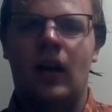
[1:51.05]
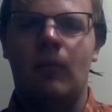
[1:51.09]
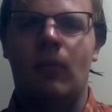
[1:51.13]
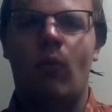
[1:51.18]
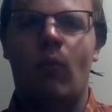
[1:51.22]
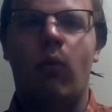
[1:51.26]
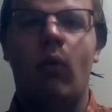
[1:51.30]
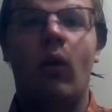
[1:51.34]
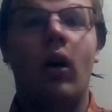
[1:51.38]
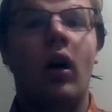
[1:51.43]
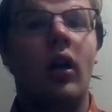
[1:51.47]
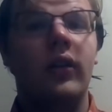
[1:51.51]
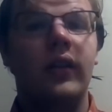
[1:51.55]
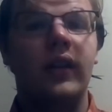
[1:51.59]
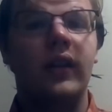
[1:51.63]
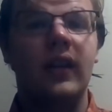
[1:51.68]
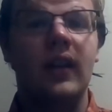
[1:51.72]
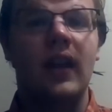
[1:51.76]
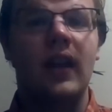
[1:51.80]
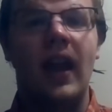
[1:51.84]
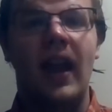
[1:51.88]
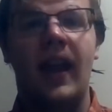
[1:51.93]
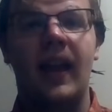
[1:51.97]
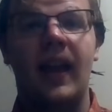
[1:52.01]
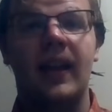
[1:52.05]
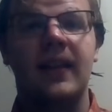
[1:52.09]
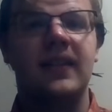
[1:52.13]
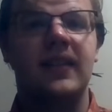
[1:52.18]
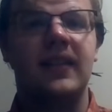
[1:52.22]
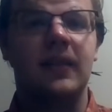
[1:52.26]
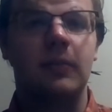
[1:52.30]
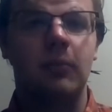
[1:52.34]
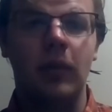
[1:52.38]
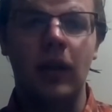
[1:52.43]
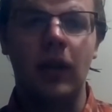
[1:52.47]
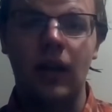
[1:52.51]
quality and
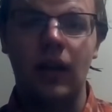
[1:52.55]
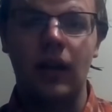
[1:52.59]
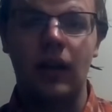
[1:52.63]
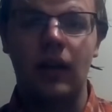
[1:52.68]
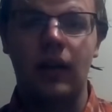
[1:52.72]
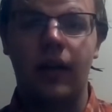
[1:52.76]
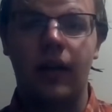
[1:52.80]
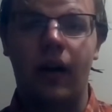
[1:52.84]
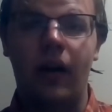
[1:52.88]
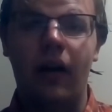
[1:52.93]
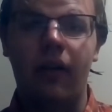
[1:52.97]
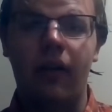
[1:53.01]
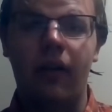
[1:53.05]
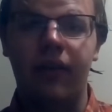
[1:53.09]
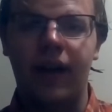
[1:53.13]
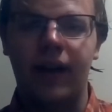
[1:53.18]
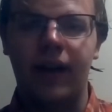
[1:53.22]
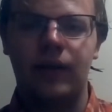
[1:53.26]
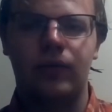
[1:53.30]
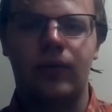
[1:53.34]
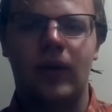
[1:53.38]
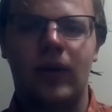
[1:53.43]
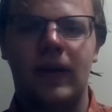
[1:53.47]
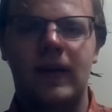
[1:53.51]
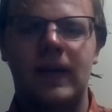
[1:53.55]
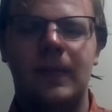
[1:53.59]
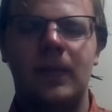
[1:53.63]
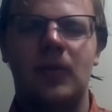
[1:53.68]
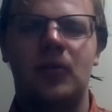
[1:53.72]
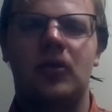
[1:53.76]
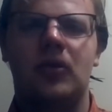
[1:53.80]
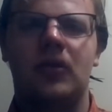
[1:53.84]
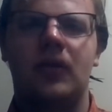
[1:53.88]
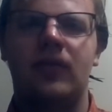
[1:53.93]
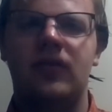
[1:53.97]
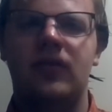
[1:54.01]
speed of that
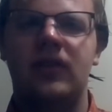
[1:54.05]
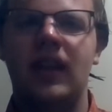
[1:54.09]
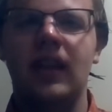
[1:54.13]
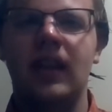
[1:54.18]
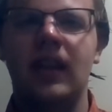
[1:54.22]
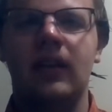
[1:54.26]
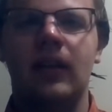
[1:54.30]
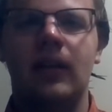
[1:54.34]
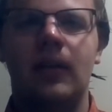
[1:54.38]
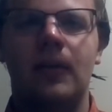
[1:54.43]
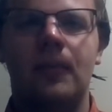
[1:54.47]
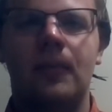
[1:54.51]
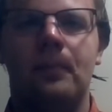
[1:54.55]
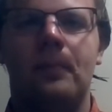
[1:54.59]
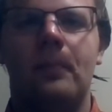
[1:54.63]
transmission of data.